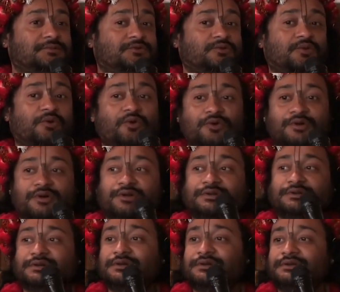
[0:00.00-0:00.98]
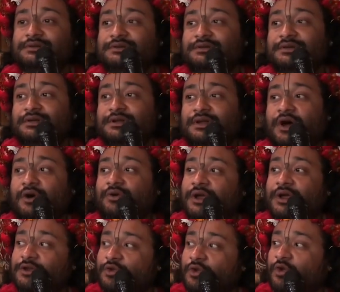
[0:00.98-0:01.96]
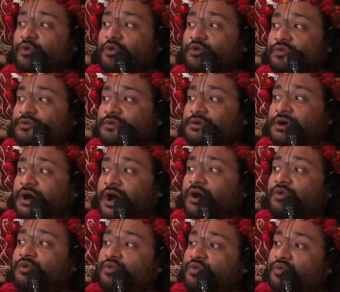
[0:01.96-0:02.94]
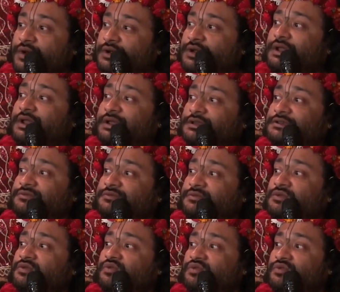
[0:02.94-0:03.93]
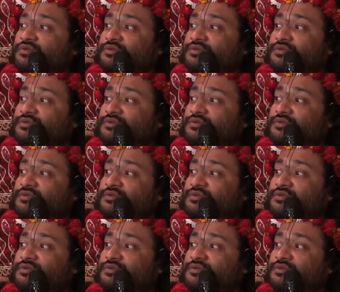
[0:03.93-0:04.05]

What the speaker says: You know Krishna? Now I know how one can achieve you,